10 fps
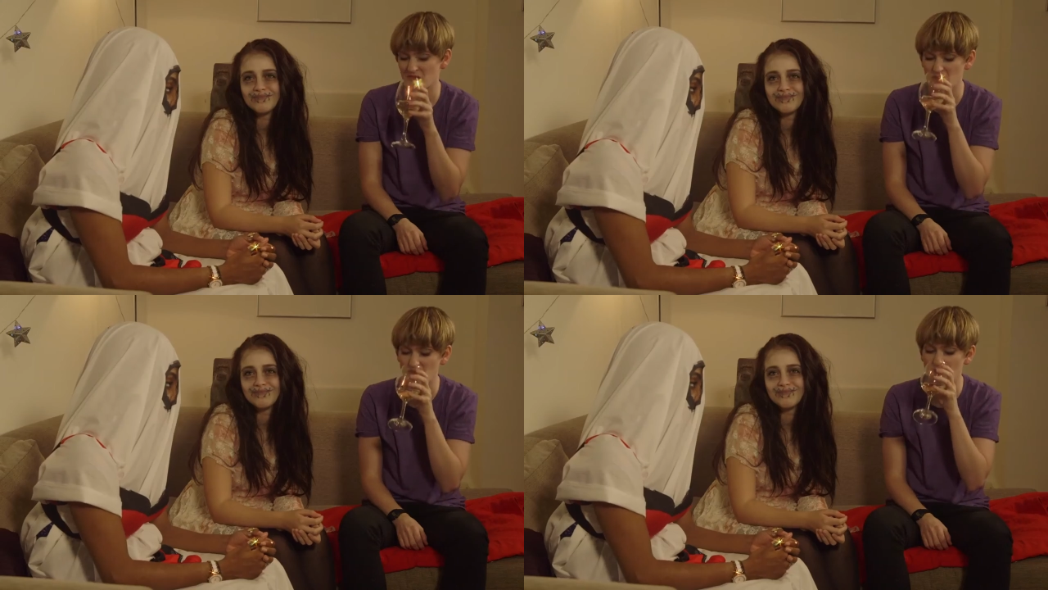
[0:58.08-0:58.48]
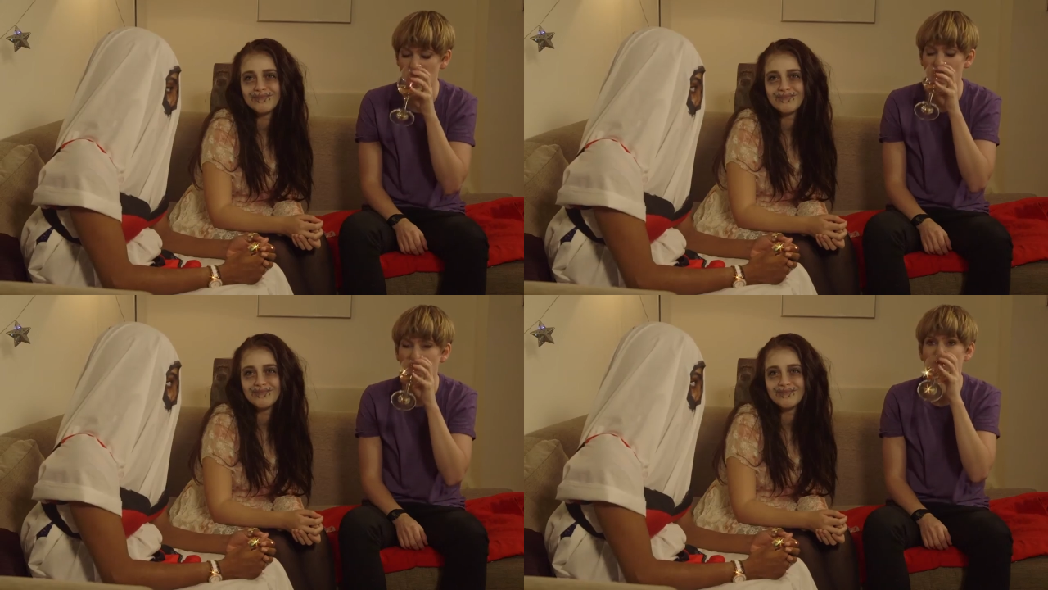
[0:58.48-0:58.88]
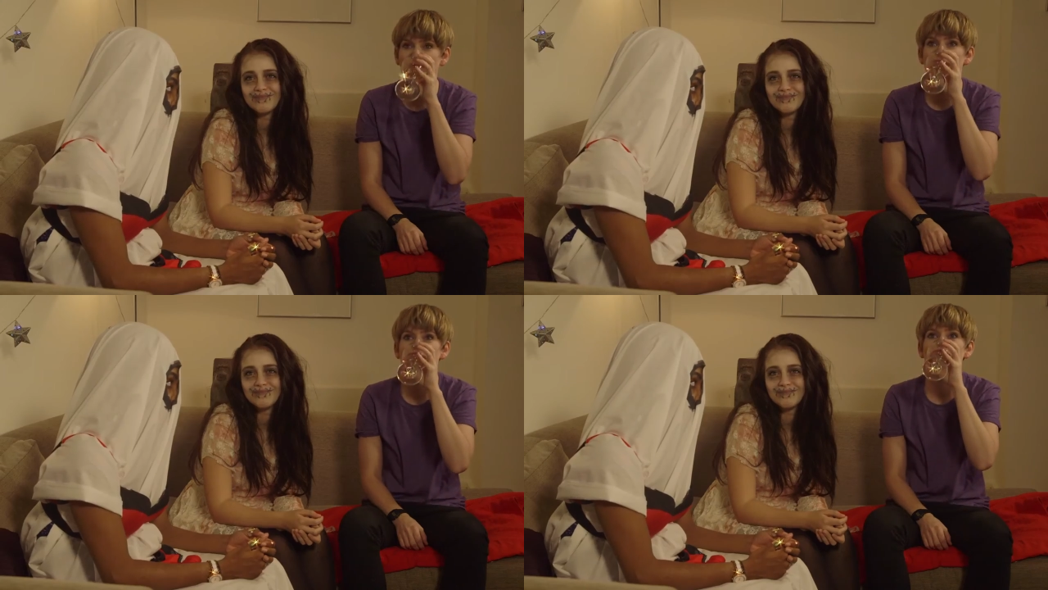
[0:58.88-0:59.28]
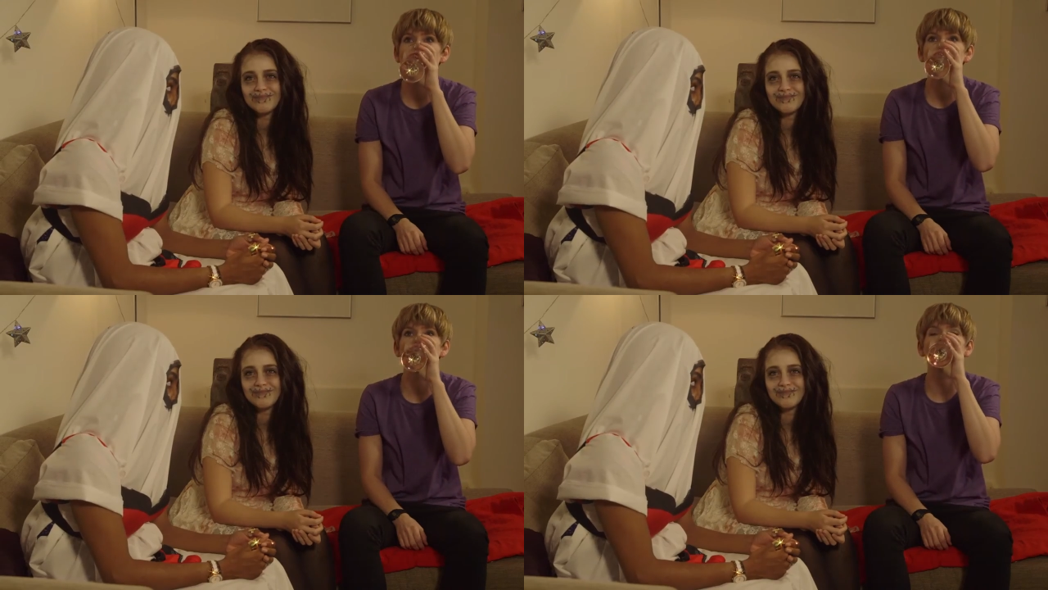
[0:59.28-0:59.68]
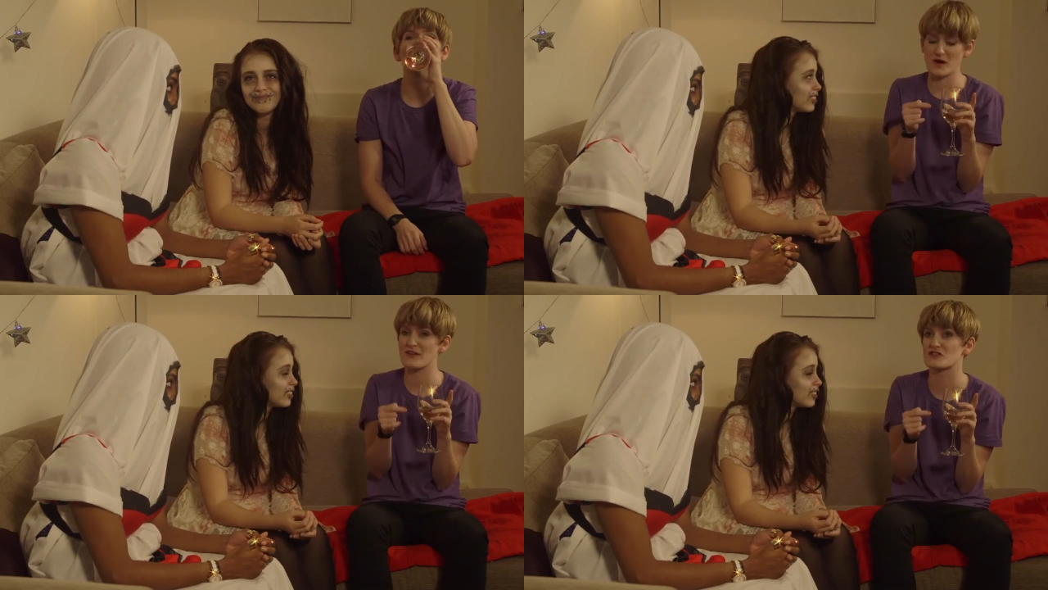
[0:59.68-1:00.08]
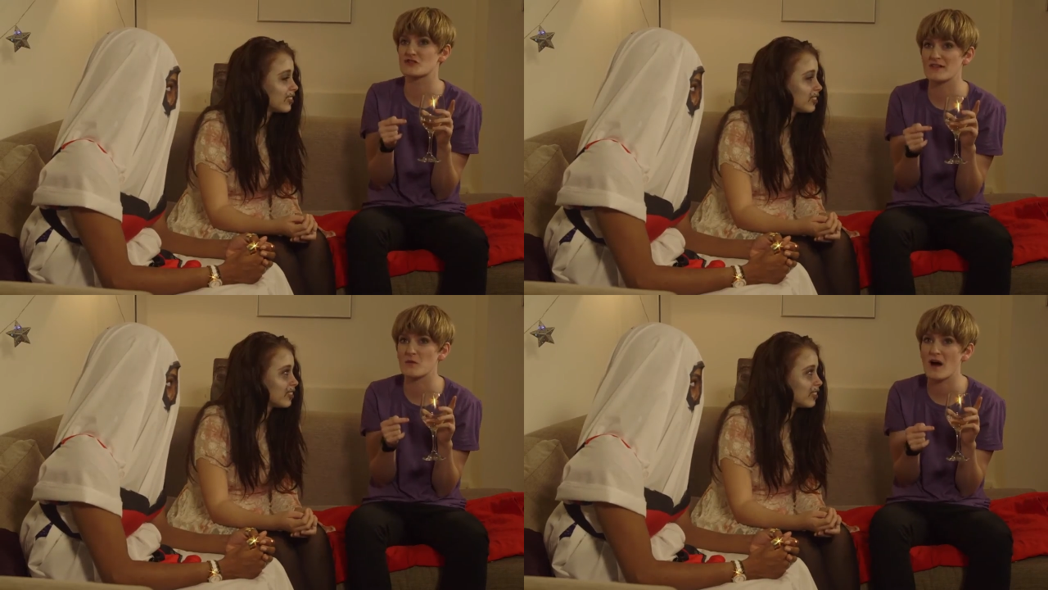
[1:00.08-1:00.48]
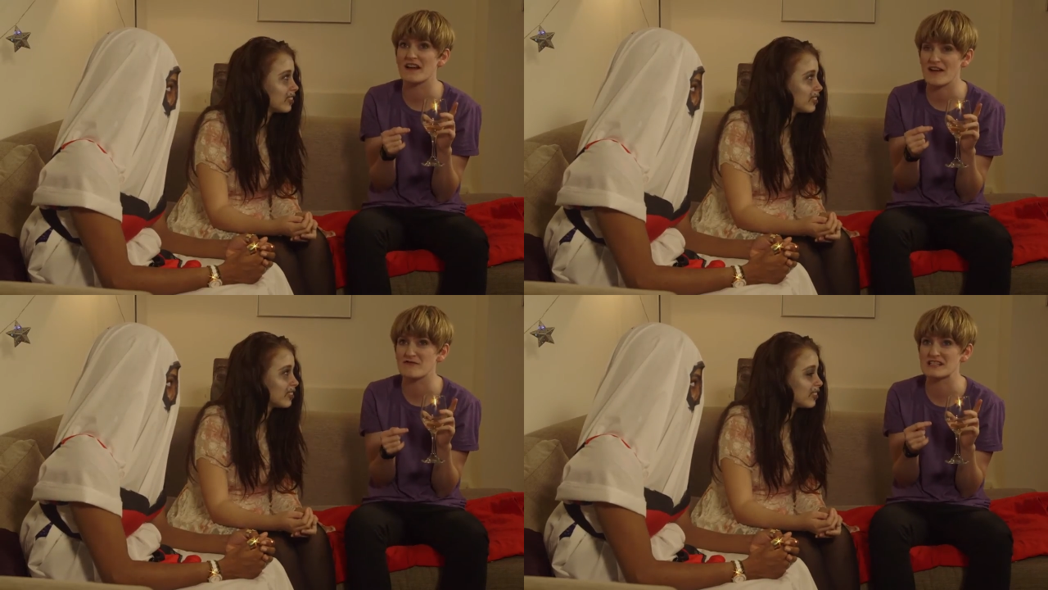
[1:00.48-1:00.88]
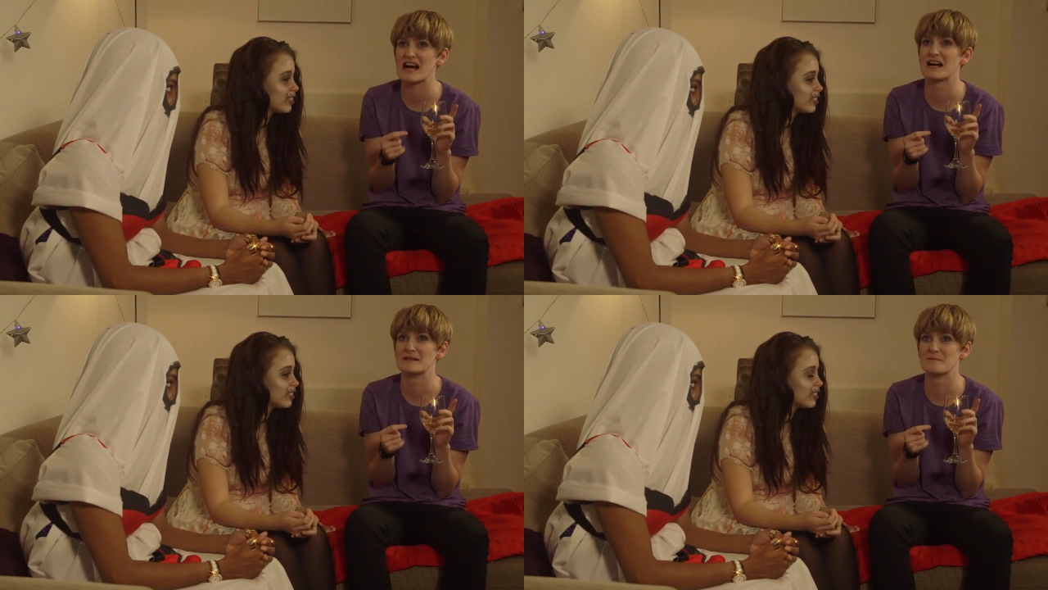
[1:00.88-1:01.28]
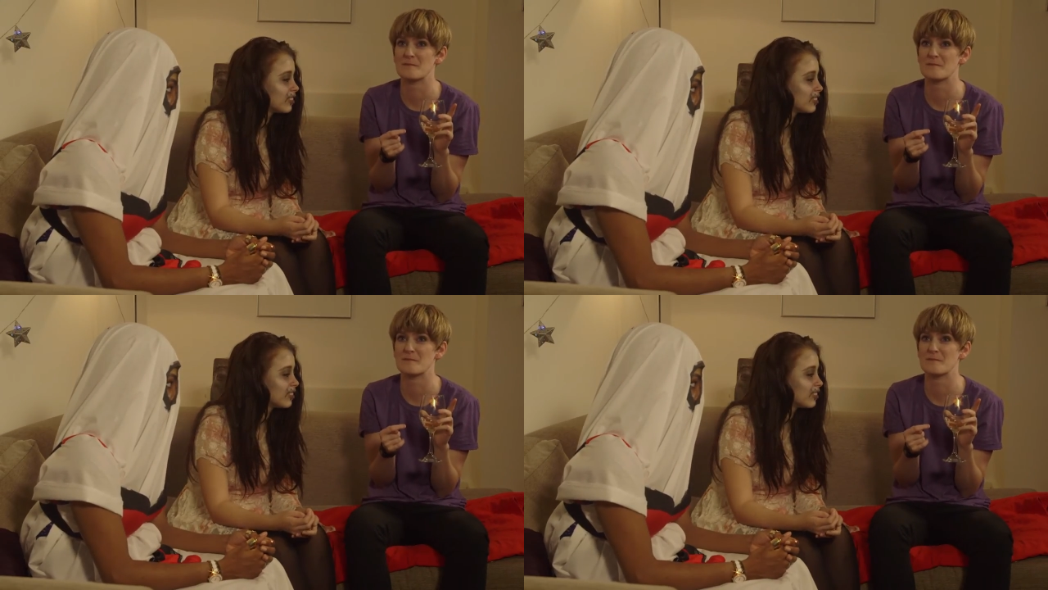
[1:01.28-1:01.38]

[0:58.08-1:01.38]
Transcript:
Speaker 1: one. Do I have to drain the wine every time?